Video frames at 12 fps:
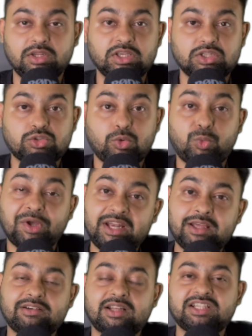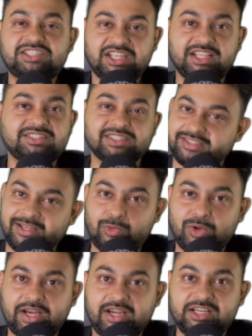So whenever a change is
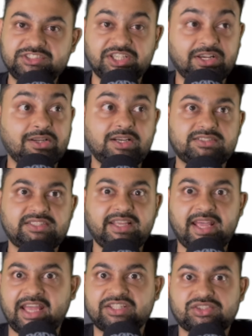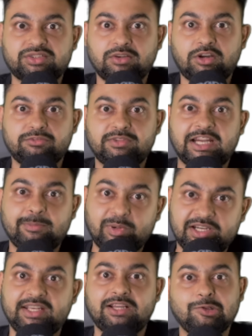required, it generates the hash of that
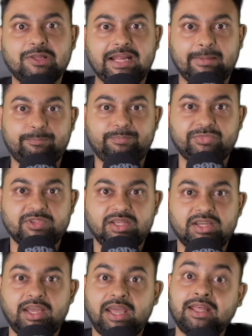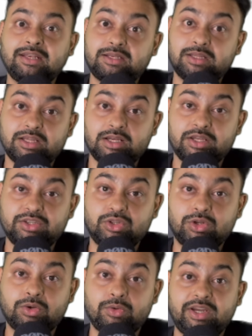particular app, and
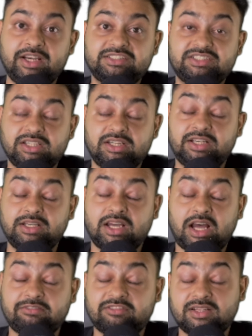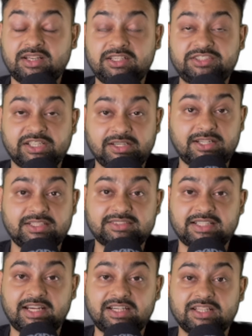it after it generates
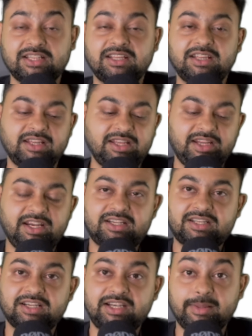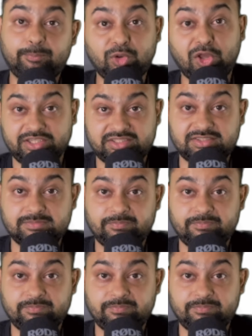that, it deploys